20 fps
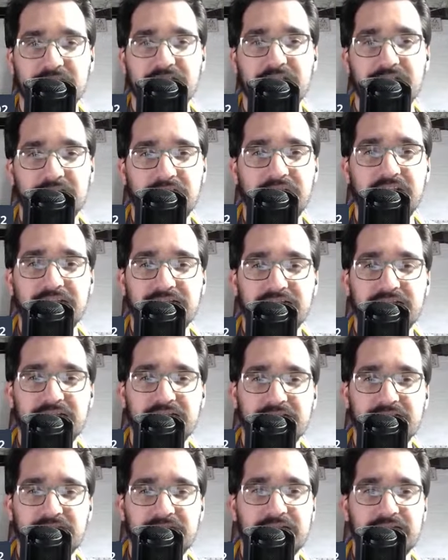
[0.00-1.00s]
few guys
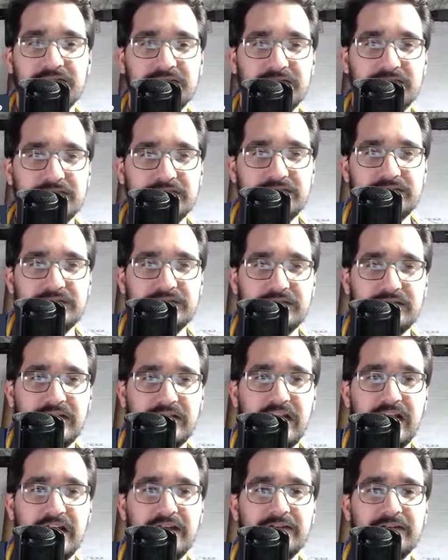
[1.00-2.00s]
who I
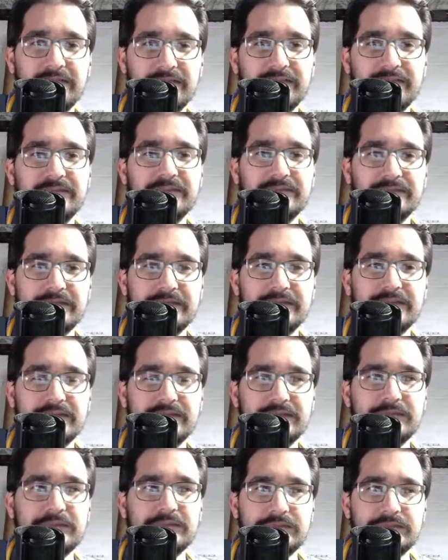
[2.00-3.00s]
could
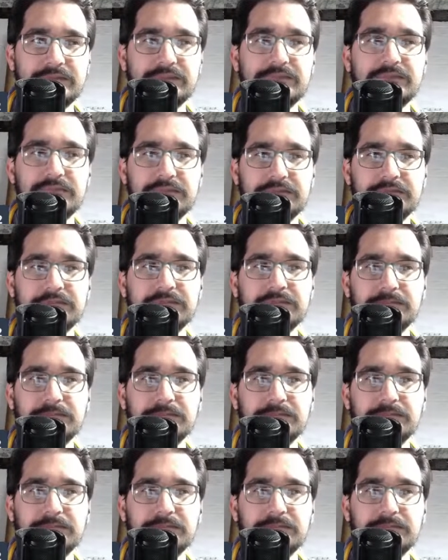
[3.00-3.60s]
buy